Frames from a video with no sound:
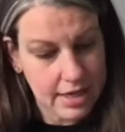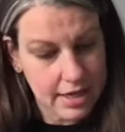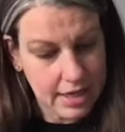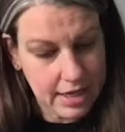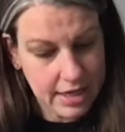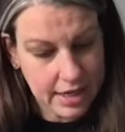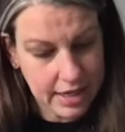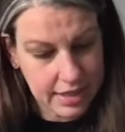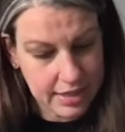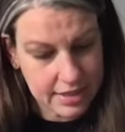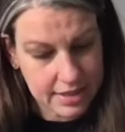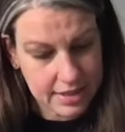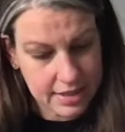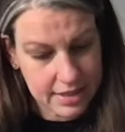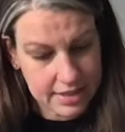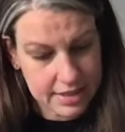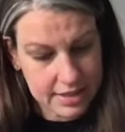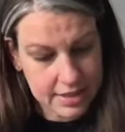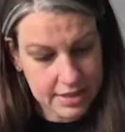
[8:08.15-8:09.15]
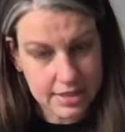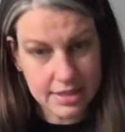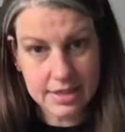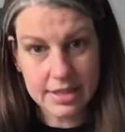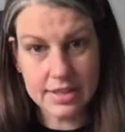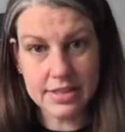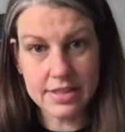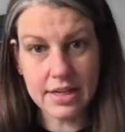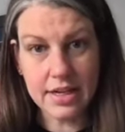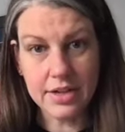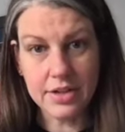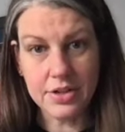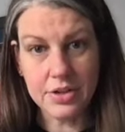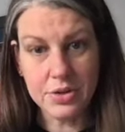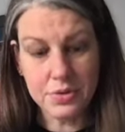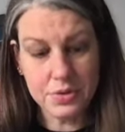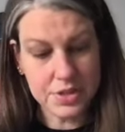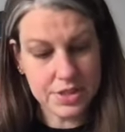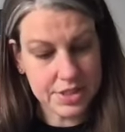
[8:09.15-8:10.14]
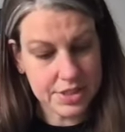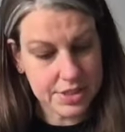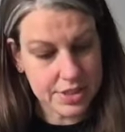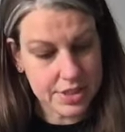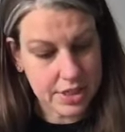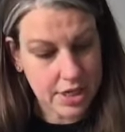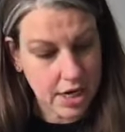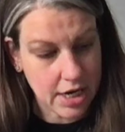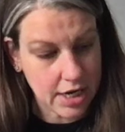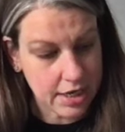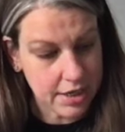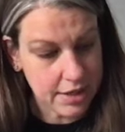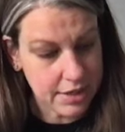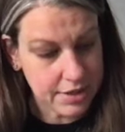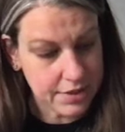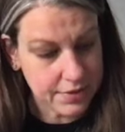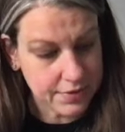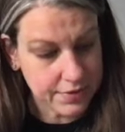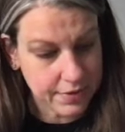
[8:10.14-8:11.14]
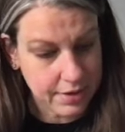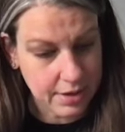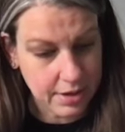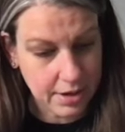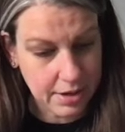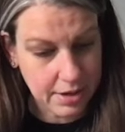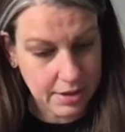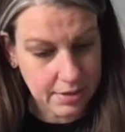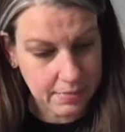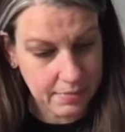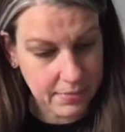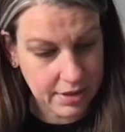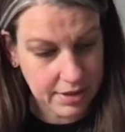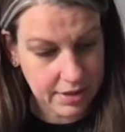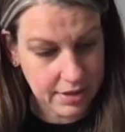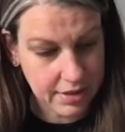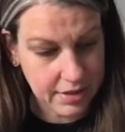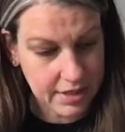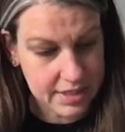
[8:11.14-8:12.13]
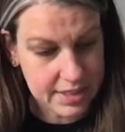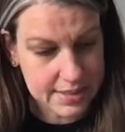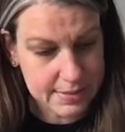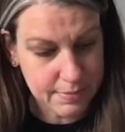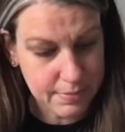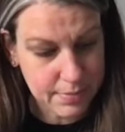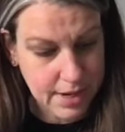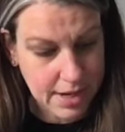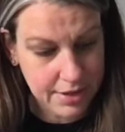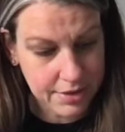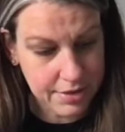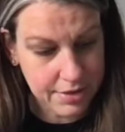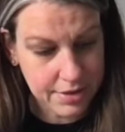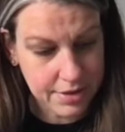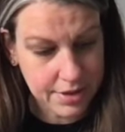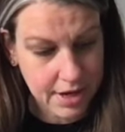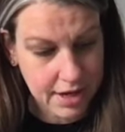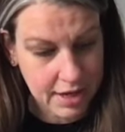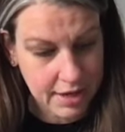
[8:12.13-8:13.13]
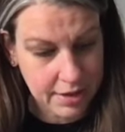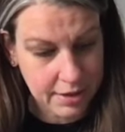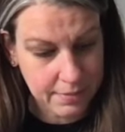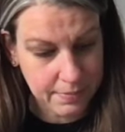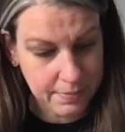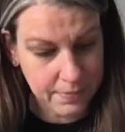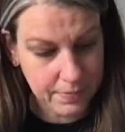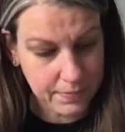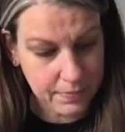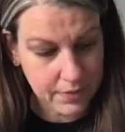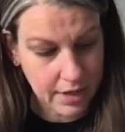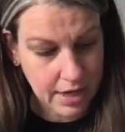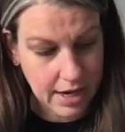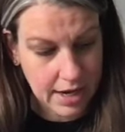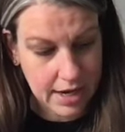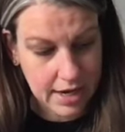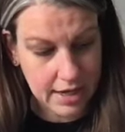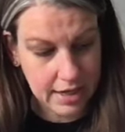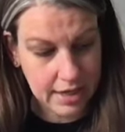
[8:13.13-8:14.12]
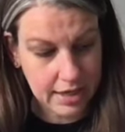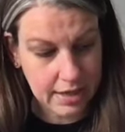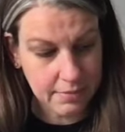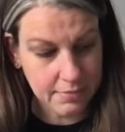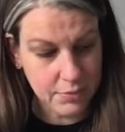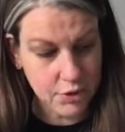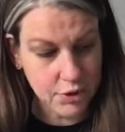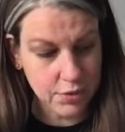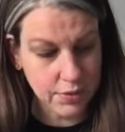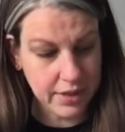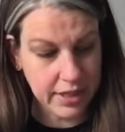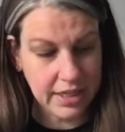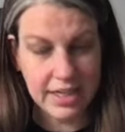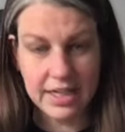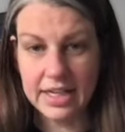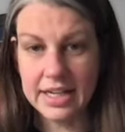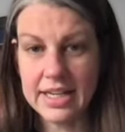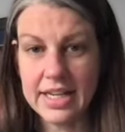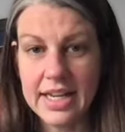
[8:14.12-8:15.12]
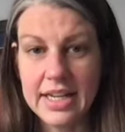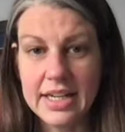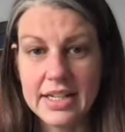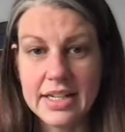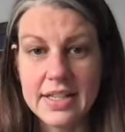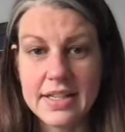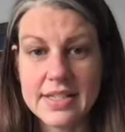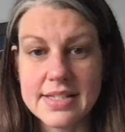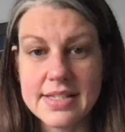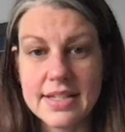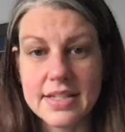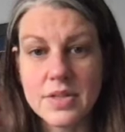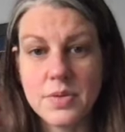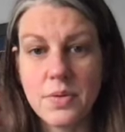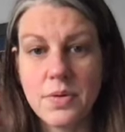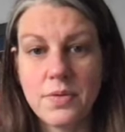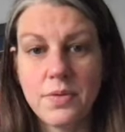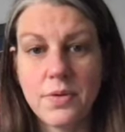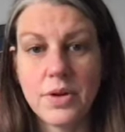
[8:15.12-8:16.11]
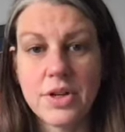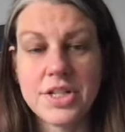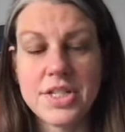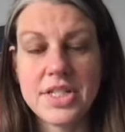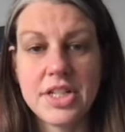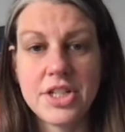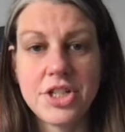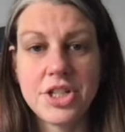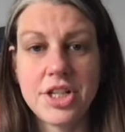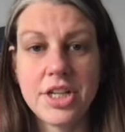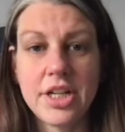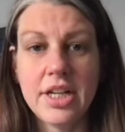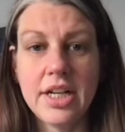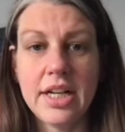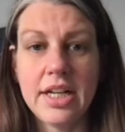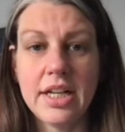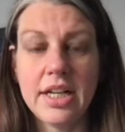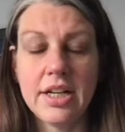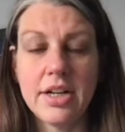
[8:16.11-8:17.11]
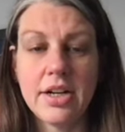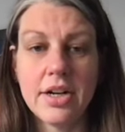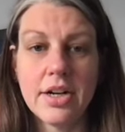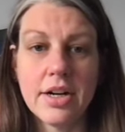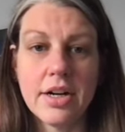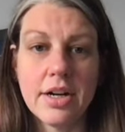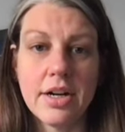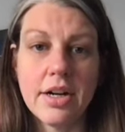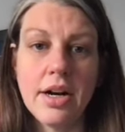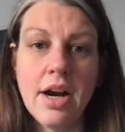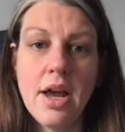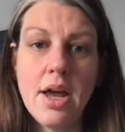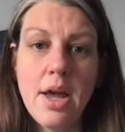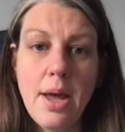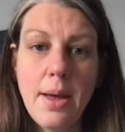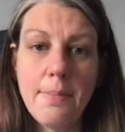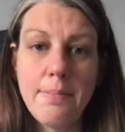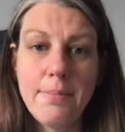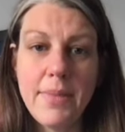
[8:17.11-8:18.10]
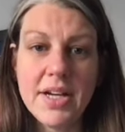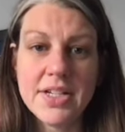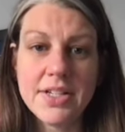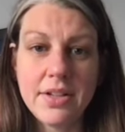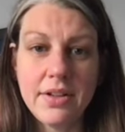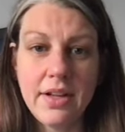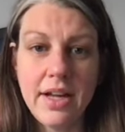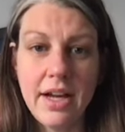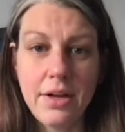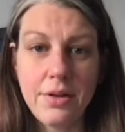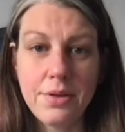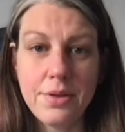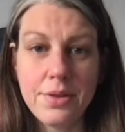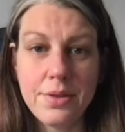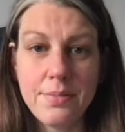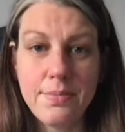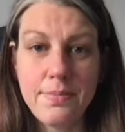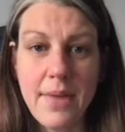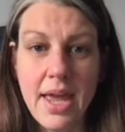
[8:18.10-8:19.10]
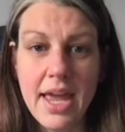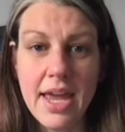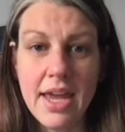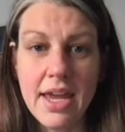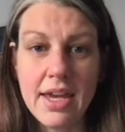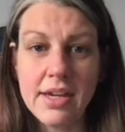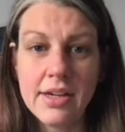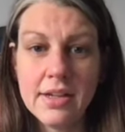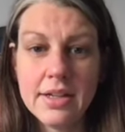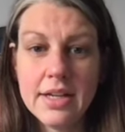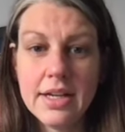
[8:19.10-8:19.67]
and this is a new start from this month. I am joining Candy, the 614 Stitcher, in her Mental Health May.